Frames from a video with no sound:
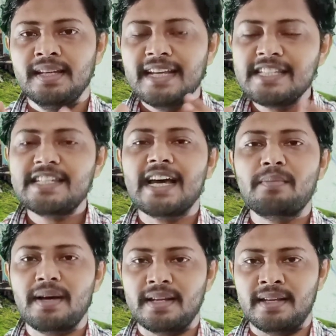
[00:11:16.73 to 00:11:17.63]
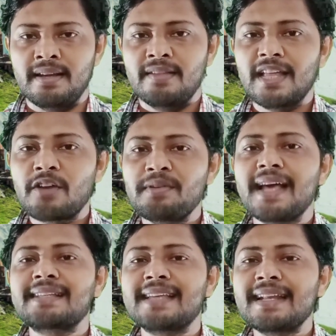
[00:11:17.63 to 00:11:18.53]
In Germany, the
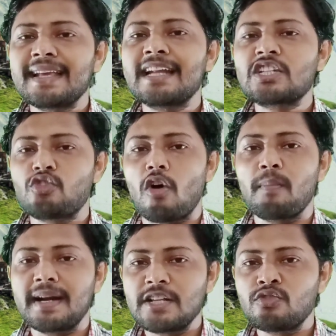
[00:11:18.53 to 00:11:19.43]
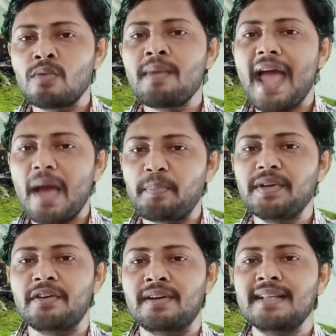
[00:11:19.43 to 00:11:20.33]
reaction against dogmatism
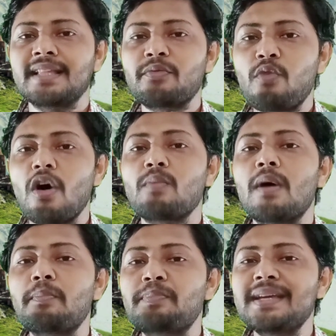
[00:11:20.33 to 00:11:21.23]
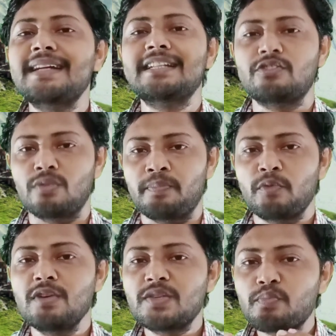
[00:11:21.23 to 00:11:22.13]
appeared in the form of pietism,
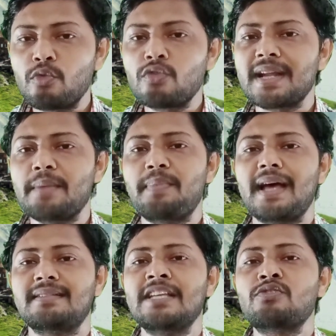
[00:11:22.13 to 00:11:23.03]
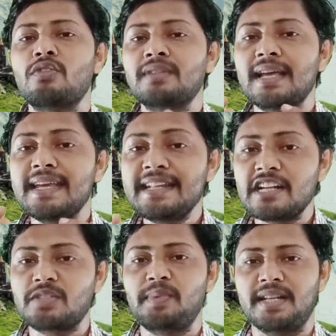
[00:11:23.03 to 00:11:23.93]
which put emphasis on the
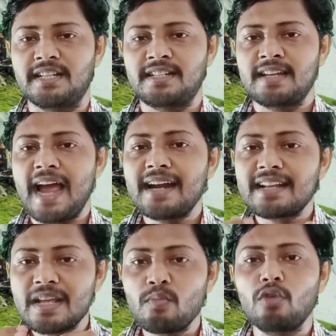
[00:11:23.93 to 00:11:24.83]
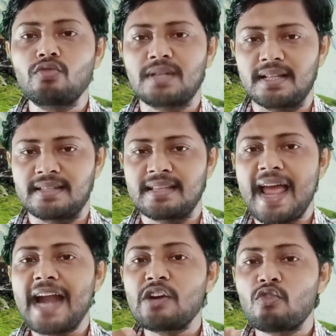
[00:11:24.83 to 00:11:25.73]
inner spirit and emotions
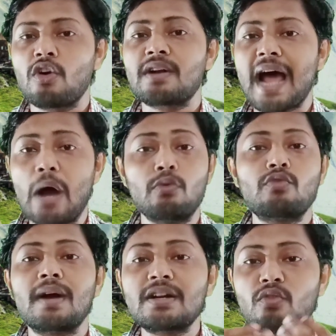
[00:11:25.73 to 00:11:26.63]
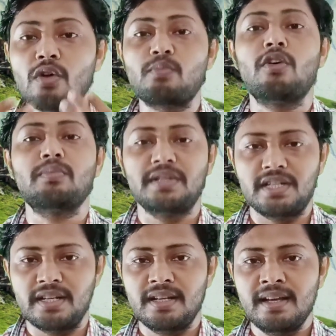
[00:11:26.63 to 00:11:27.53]
and not outward conformity.